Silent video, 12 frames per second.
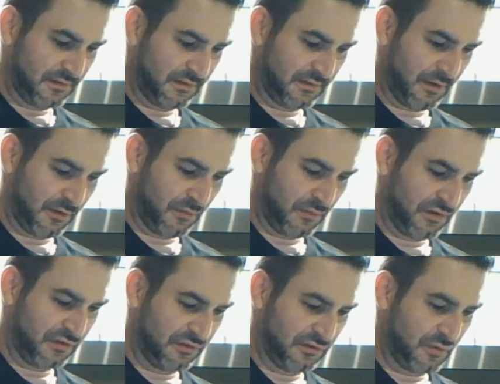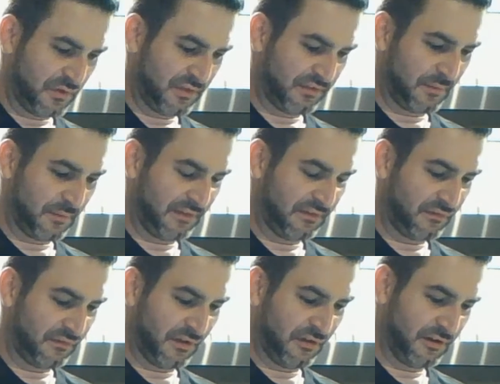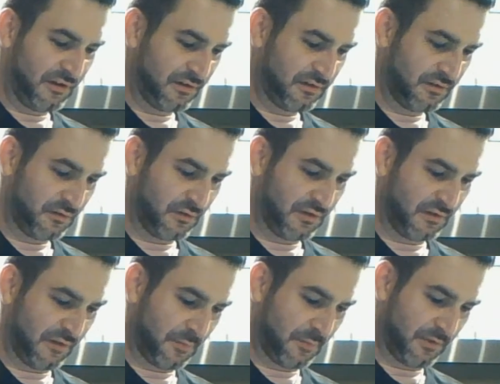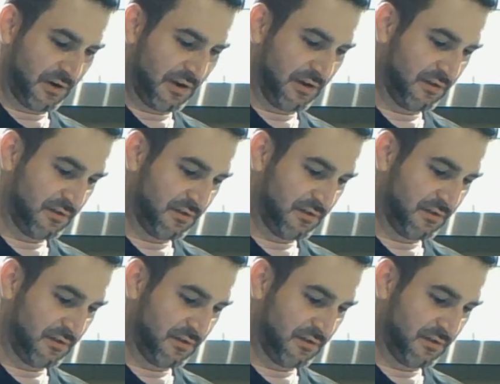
So, what do you do when something's a failure? You give up, right?